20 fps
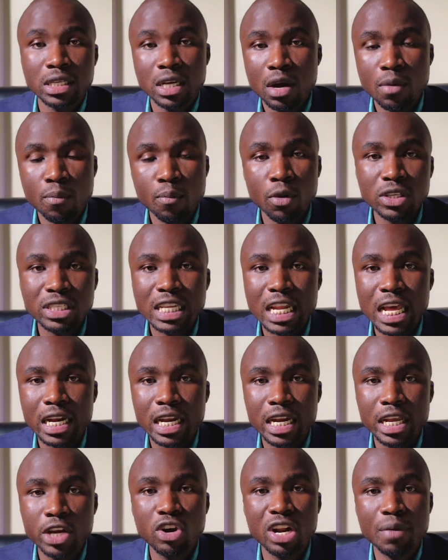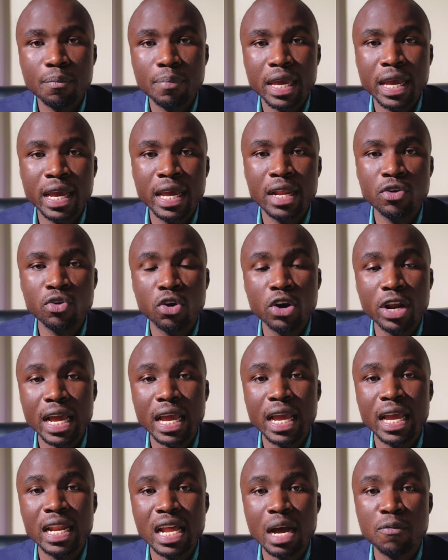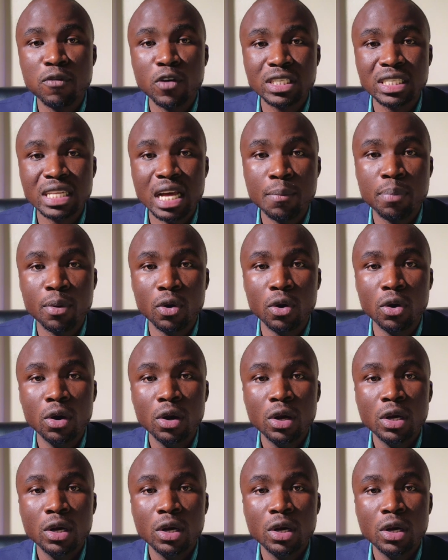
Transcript: most likely you're gonna end up, for example,